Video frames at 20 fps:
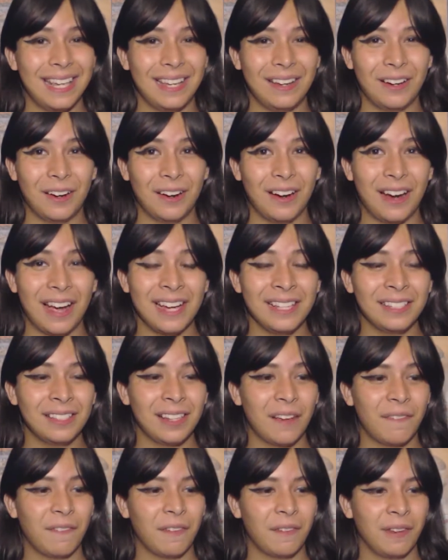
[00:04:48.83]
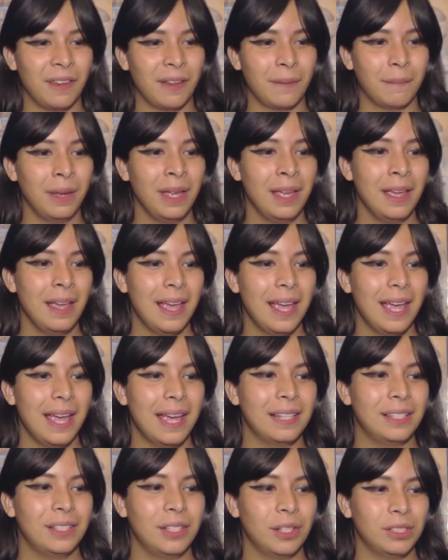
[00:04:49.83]
take her eyes off of him,
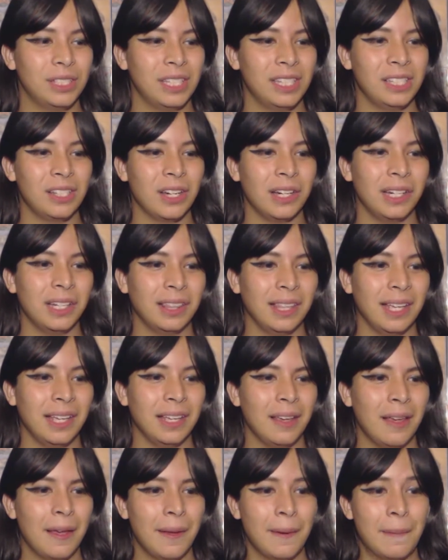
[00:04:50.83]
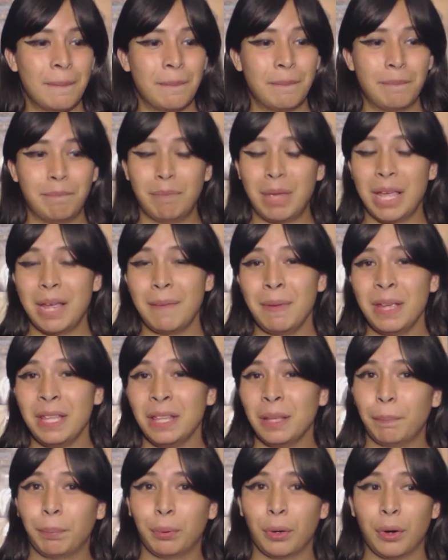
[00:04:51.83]
and so she's starting to think maybe
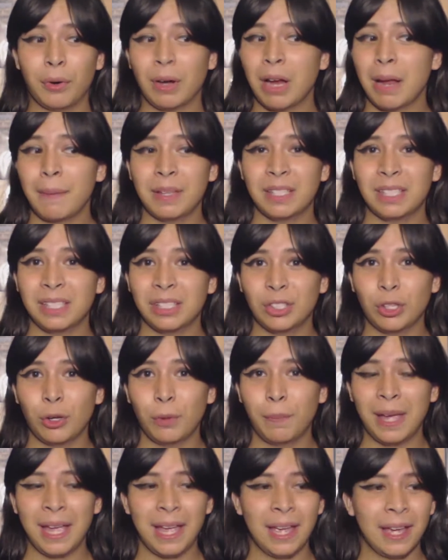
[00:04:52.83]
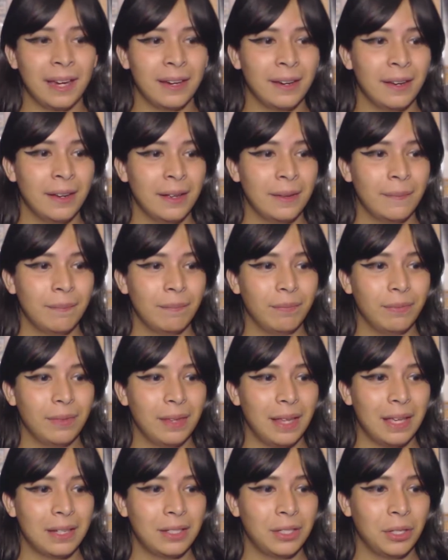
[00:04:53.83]
the program isn't so bad.
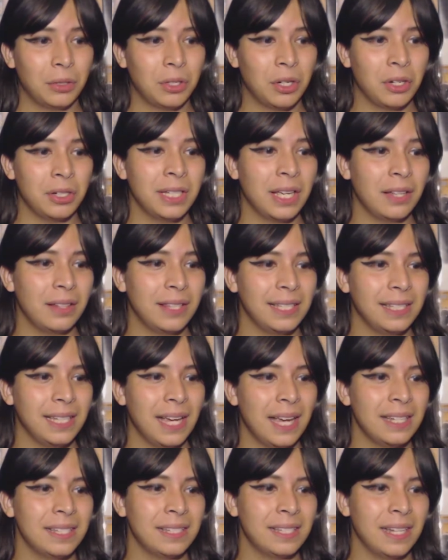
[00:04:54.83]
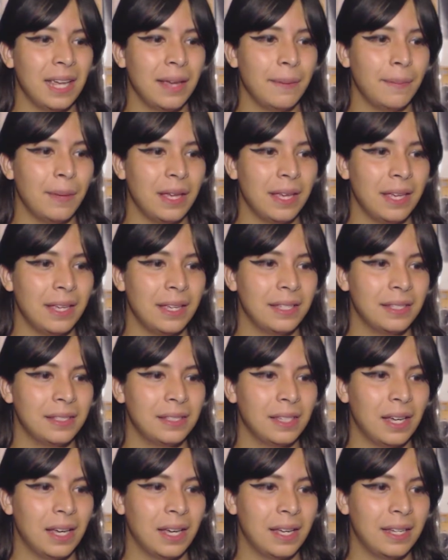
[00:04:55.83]
And so it turns out this guy's name
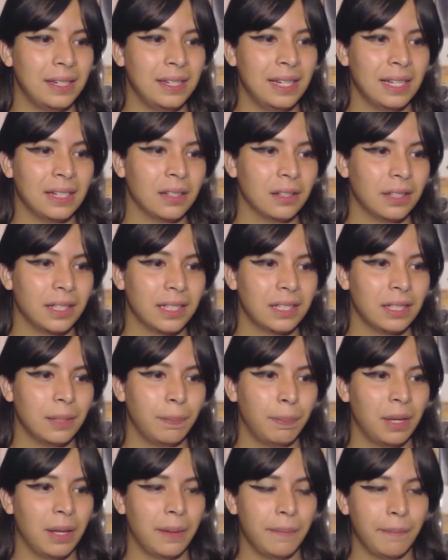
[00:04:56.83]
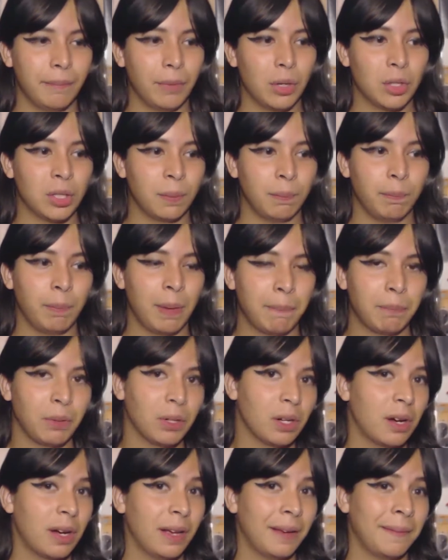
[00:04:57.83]
is Nicholas, but most people
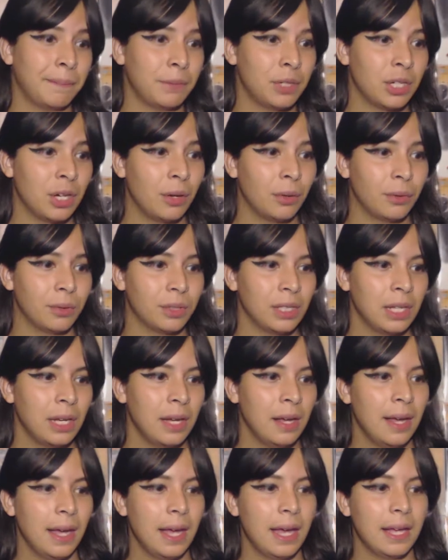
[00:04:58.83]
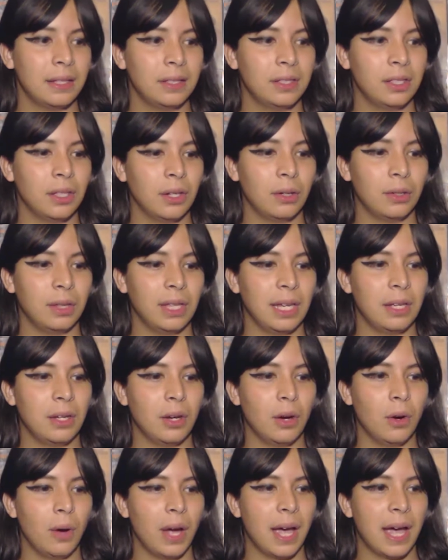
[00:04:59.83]
call him Jones. And so they
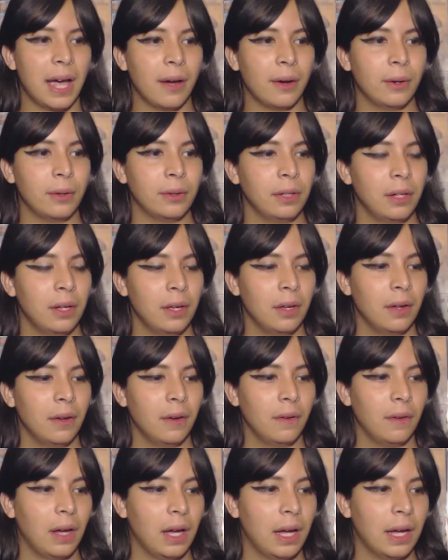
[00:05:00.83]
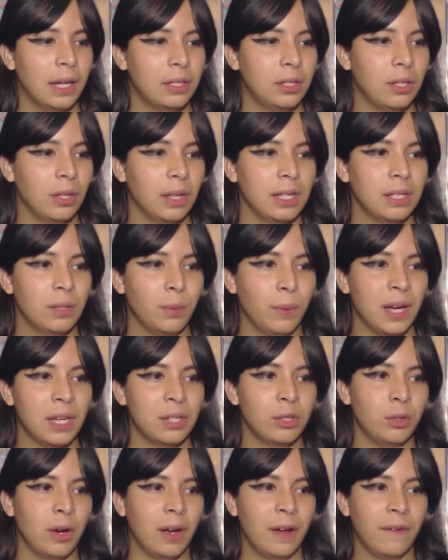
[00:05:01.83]
go out to this
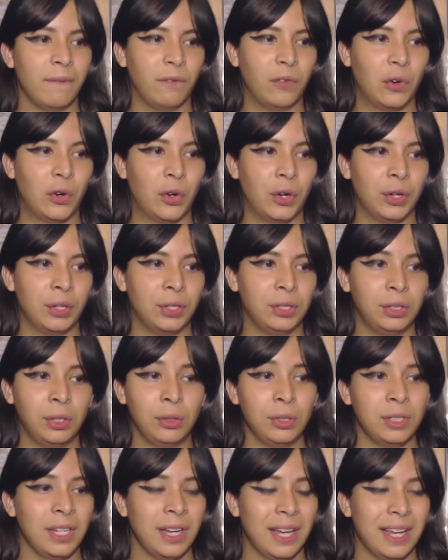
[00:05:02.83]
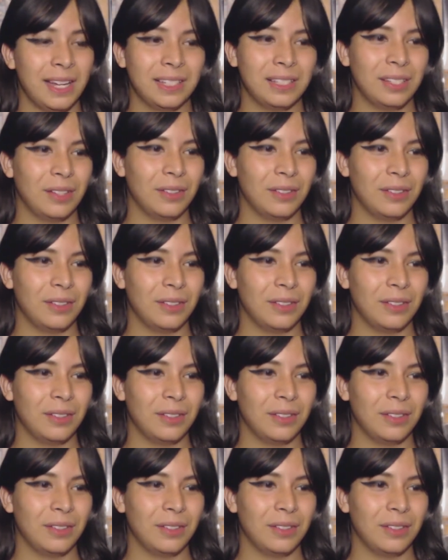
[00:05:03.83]
restaurant for sushi, and